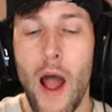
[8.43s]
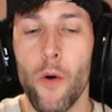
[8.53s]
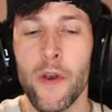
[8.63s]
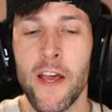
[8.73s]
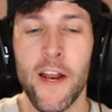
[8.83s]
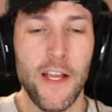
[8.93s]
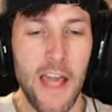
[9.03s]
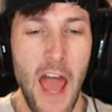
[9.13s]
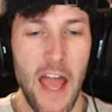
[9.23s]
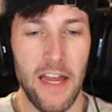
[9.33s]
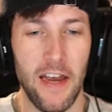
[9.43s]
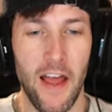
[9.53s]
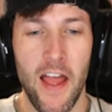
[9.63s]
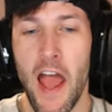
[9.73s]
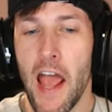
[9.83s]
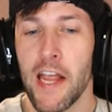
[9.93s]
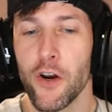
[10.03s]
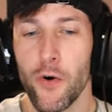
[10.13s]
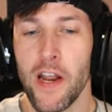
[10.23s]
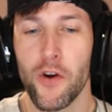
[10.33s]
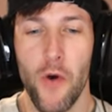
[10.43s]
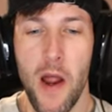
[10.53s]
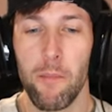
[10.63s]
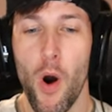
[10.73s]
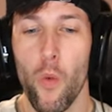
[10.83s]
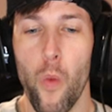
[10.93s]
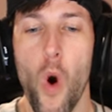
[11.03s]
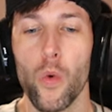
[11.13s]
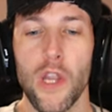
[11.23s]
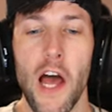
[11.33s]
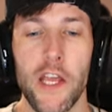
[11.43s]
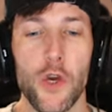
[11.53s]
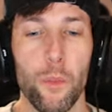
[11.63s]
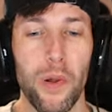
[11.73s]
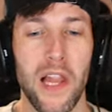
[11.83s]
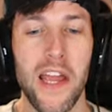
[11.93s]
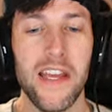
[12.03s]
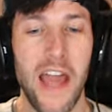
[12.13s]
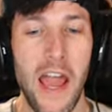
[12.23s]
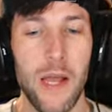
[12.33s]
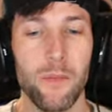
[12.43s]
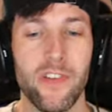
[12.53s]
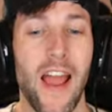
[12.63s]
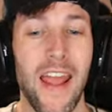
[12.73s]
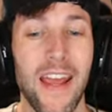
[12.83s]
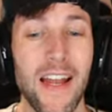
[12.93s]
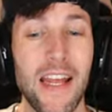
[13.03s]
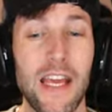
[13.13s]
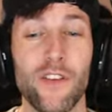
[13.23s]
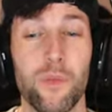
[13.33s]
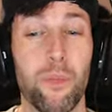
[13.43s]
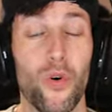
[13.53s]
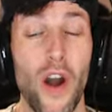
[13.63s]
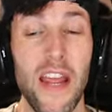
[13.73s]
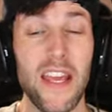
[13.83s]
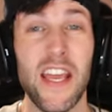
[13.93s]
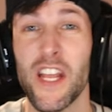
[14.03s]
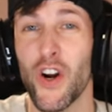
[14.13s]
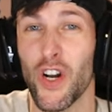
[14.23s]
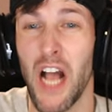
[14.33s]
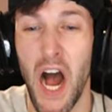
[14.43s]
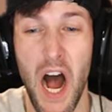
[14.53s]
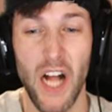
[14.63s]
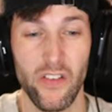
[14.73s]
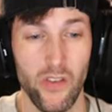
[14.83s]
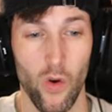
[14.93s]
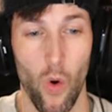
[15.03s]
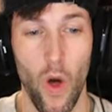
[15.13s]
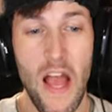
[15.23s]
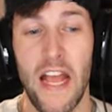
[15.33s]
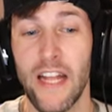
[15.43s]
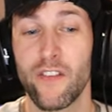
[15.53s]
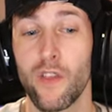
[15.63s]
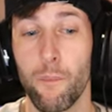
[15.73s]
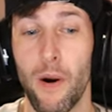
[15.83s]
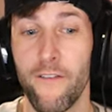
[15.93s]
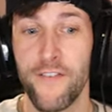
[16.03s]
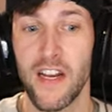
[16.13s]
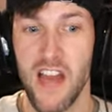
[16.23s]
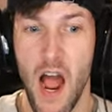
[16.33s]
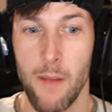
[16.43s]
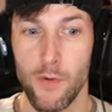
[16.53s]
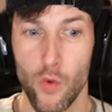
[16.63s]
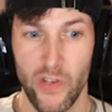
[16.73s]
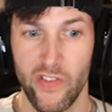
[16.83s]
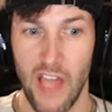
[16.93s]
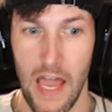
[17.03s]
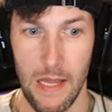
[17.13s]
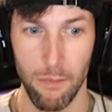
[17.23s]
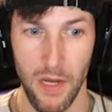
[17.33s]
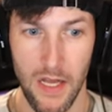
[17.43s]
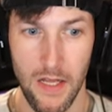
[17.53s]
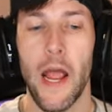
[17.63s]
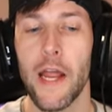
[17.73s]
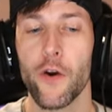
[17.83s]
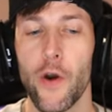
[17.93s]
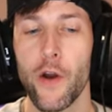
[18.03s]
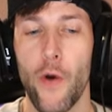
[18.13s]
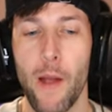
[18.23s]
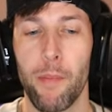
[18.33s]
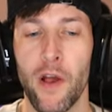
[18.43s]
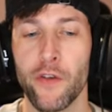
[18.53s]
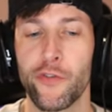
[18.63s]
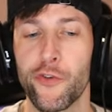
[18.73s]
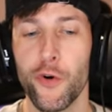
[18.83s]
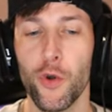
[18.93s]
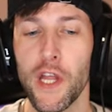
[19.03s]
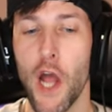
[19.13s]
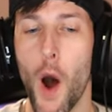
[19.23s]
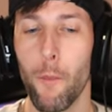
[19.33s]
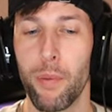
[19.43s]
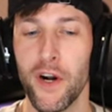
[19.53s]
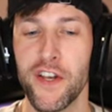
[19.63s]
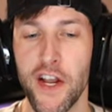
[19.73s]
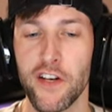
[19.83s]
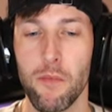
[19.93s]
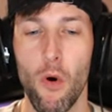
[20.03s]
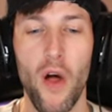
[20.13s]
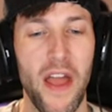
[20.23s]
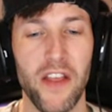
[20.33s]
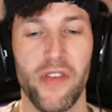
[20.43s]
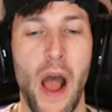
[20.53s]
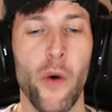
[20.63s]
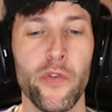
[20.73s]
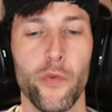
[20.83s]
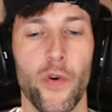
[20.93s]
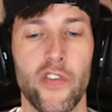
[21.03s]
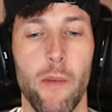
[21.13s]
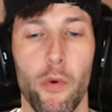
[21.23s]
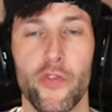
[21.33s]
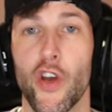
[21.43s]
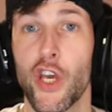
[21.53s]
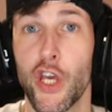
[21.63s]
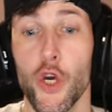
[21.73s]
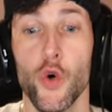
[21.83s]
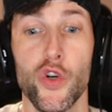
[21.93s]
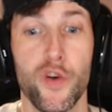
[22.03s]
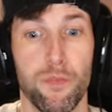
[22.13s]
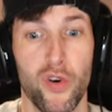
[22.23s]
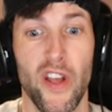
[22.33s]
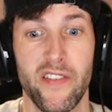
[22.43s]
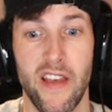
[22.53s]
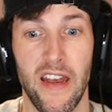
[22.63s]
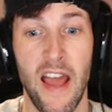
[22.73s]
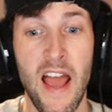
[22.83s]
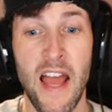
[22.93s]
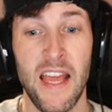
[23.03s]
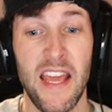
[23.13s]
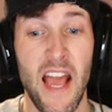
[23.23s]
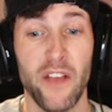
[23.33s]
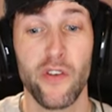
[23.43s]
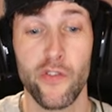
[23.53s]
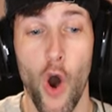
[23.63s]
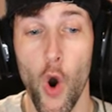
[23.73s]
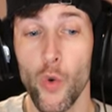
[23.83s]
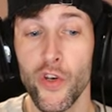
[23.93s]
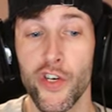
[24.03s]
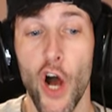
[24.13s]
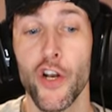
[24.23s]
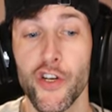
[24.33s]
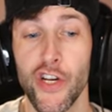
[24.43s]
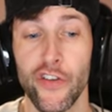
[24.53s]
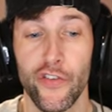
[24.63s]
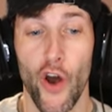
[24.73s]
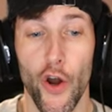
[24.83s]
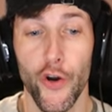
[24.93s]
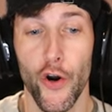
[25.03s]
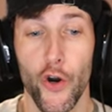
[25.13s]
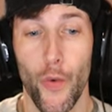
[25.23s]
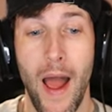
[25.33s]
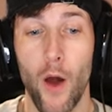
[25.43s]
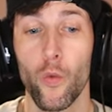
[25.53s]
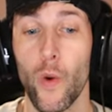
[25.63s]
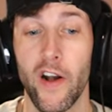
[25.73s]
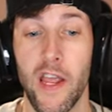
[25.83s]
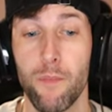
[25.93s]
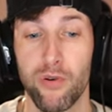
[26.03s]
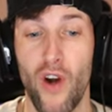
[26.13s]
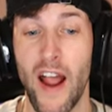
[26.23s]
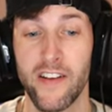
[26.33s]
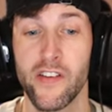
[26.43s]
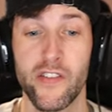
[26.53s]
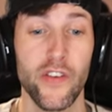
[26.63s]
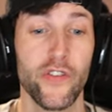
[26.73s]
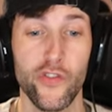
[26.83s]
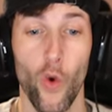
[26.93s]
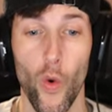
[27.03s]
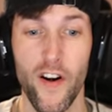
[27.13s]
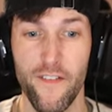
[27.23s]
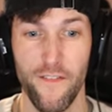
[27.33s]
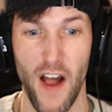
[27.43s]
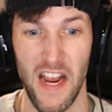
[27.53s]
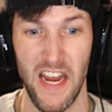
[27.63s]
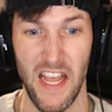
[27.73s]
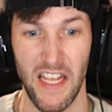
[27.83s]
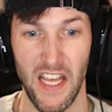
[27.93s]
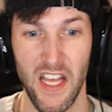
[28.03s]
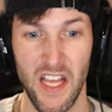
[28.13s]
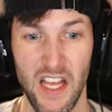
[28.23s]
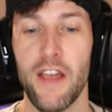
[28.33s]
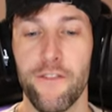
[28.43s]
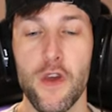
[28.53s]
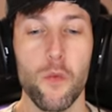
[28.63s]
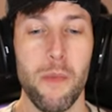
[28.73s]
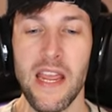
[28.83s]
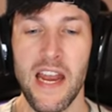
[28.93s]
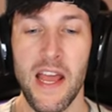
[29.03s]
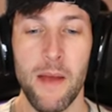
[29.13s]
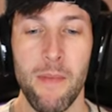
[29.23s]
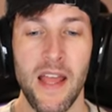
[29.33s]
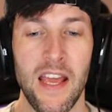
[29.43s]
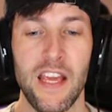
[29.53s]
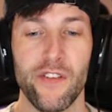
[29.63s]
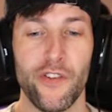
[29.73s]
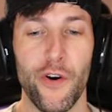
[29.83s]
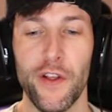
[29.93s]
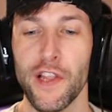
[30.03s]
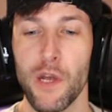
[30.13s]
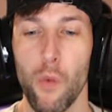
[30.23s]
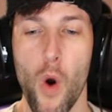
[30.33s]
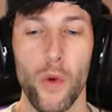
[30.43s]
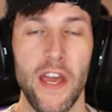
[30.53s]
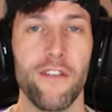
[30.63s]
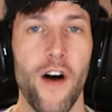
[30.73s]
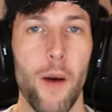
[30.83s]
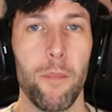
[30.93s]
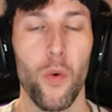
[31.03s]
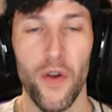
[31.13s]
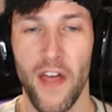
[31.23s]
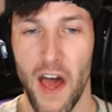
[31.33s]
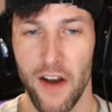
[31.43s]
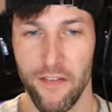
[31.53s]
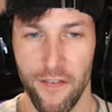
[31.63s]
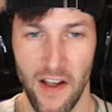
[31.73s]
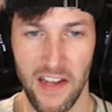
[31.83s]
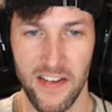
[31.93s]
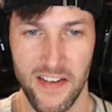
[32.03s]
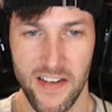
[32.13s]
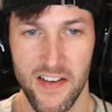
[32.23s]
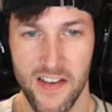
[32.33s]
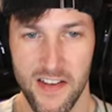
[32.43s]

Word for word: grounded again. Angry Grandpa won't let you play games and he's breaking your console. It's the perfect time to escape. Angry Grandpa is truly unpredictable and his house resembles a huge prison. He has his own dungeons underground where he practices sword fighting. If you meet him, he certainly won't give up without a fight.